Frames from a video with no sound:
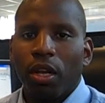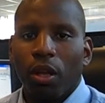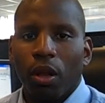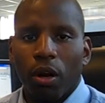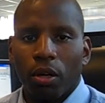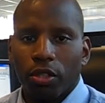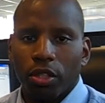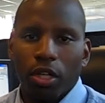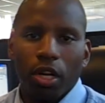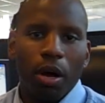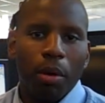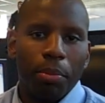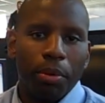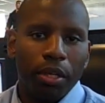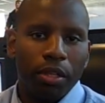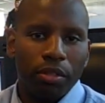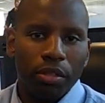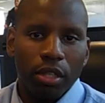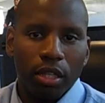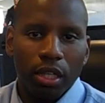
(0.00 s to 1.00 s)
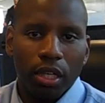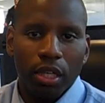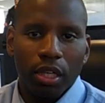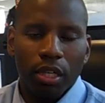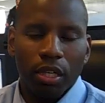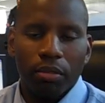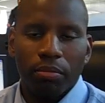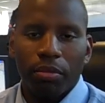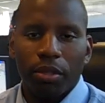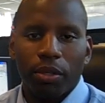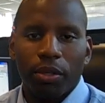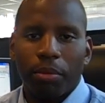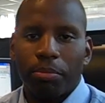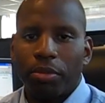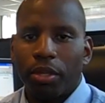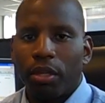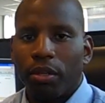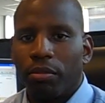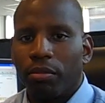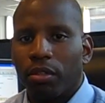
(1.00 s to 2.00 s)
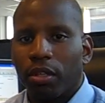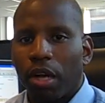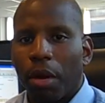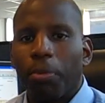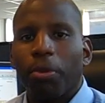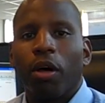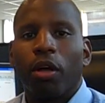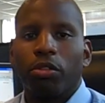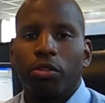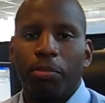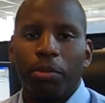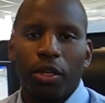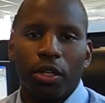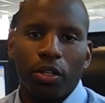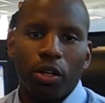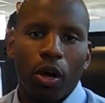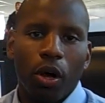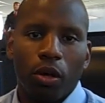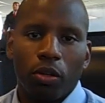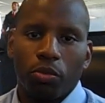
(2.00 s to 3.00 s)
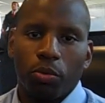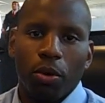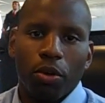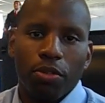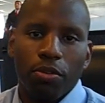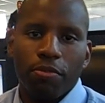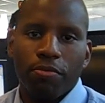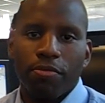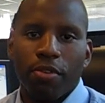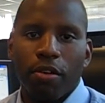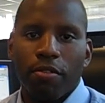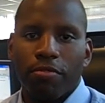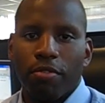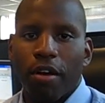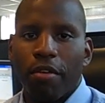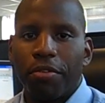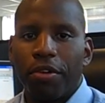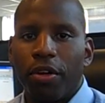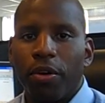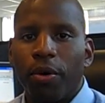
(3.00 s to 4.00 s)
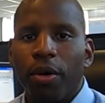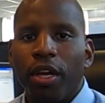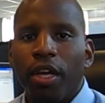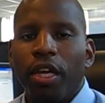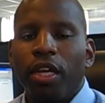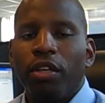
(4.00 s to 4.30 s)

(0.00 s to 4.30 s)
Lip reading: larger companies in the up to a couple $100 million worth of revenue.